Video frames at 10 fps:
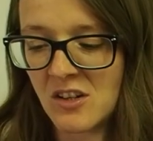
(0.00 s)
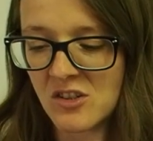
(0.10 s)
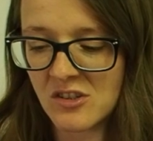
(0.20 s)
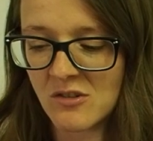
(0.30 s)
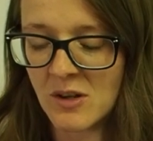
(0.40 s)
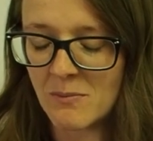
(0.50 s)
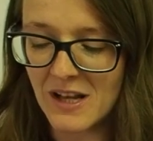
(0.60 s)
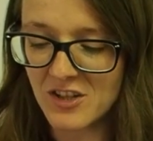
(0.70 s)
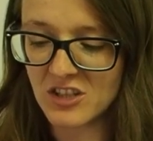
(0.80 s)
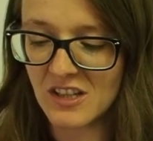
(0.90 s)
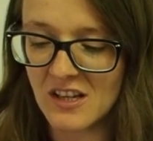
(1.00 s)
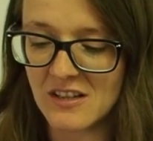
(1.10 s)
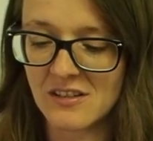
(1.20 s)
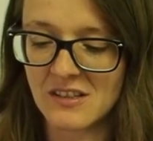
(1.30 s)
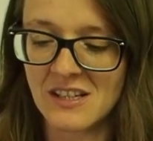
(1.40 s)
So imagine
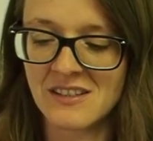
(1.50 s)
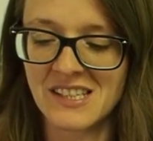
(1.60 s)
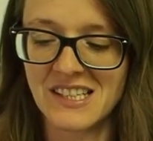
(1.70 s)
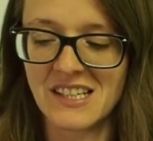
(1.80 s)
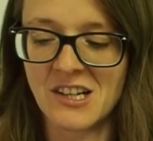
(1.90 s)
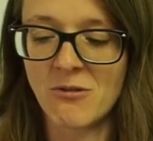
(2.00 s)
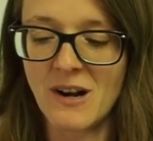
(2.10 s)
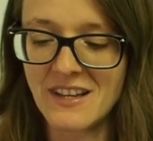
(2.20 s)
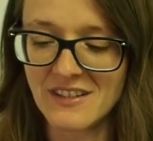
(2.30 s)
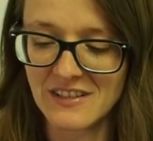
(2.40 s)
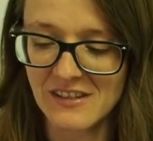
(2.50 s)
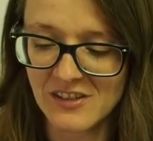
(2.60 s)
that, that's crazy.